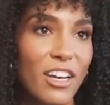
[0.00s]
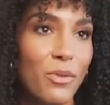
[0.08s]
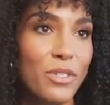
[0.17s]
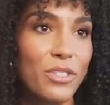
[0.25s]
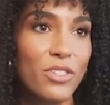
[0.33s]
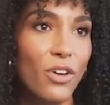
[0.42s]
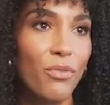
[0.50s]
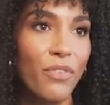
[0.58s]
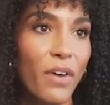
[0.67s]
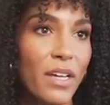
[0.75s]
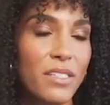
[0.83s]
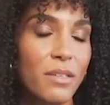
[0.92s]
and it was so
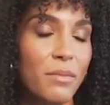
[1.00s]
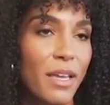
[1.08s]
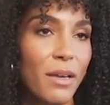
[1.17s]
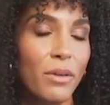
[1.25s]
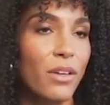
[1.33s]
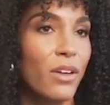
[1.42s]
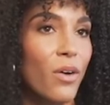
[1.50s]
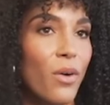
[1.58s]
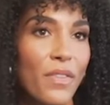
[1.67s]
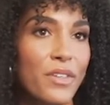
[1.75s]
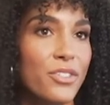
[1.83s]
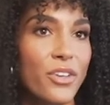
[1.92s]
fun to be able to go
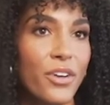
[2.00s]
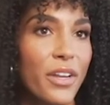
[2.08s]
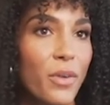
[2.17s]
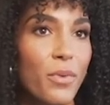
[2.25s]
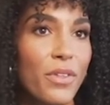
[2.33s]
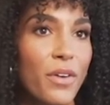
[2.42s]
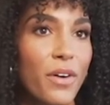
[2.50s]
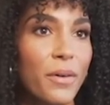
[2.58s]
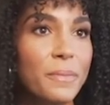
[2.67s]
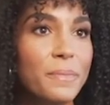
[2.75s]
on this journey with her.